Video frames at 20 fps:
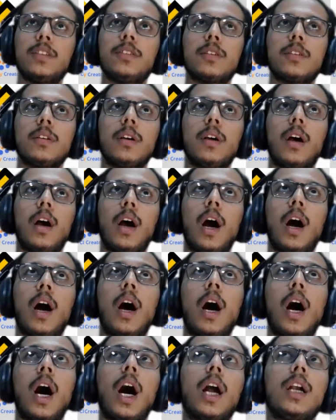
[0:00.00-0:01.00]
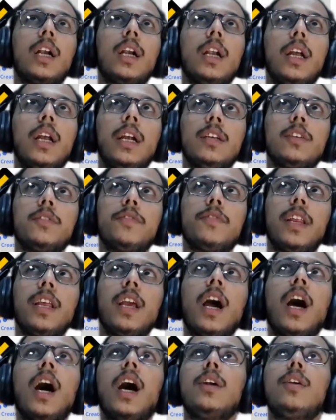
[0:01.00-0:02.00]
it is hard. It
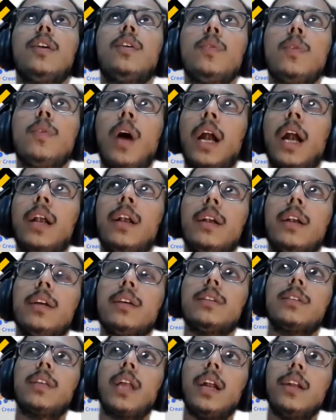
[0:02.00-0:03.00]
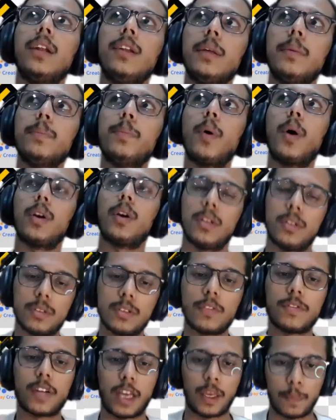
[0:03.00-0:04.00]
is very hard to understand the
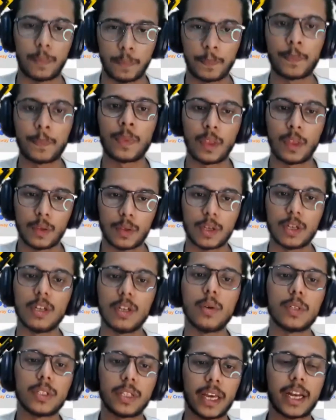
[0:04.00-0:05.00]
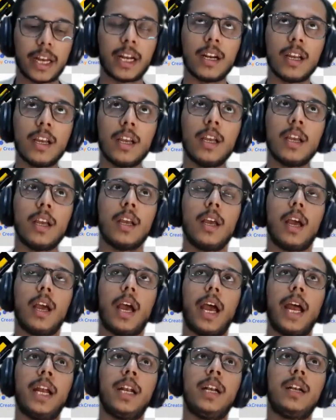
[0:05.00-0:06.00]
importance of time. You know, you don't get it.
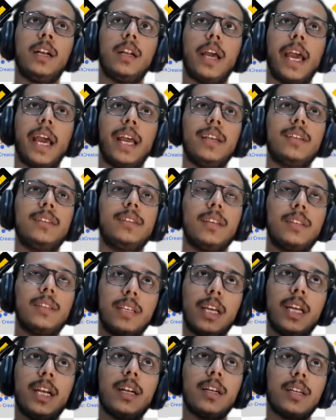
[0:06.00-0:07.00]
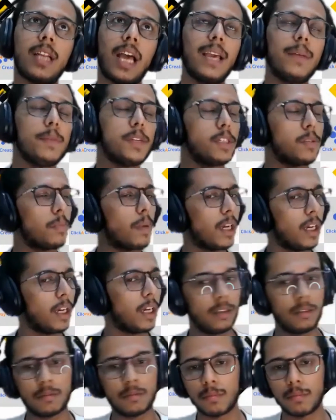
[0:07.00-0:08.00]
And as they say, time
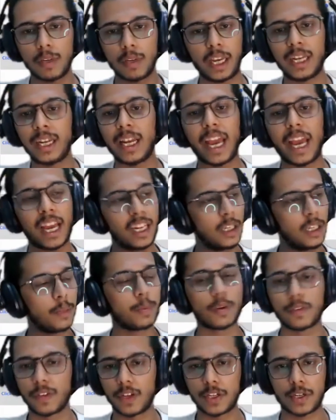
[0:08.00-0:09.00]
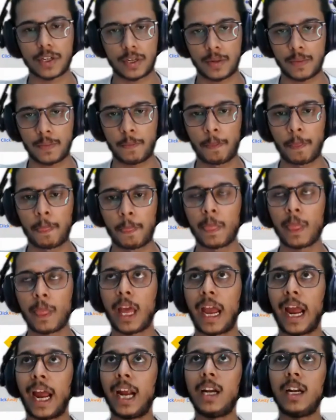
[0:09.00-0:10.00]
is money in any profession,
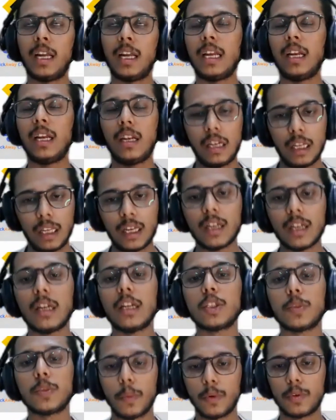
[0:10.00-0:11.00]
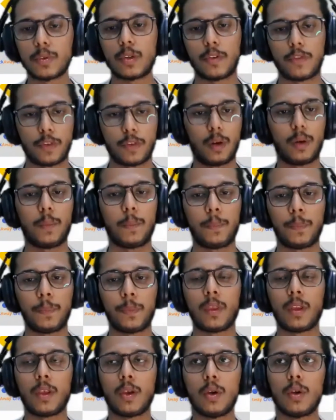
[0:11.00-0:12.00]
and in legal, it's most of all